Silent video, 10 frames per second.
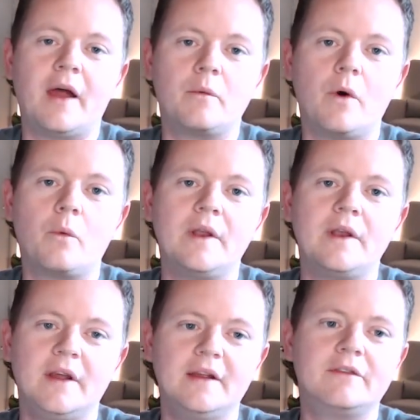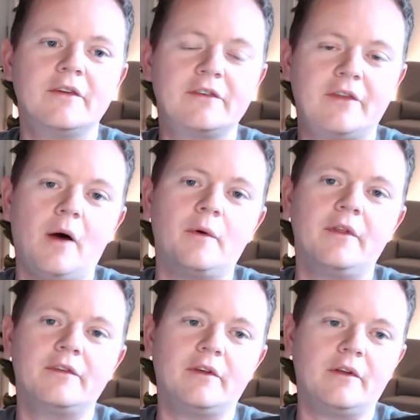what we need to start with
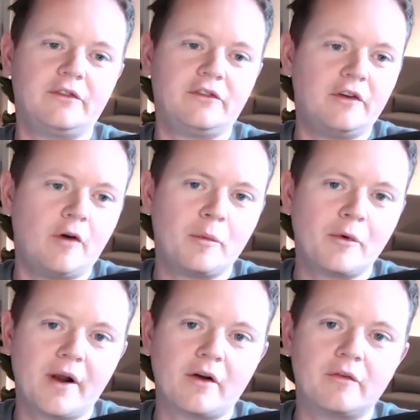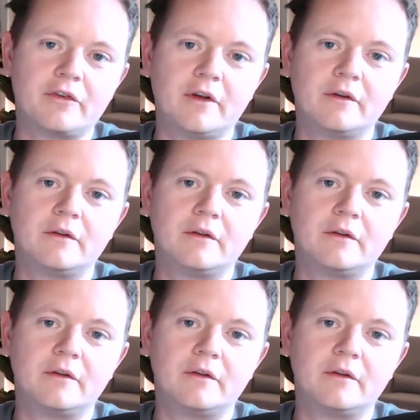is a chief operating officer.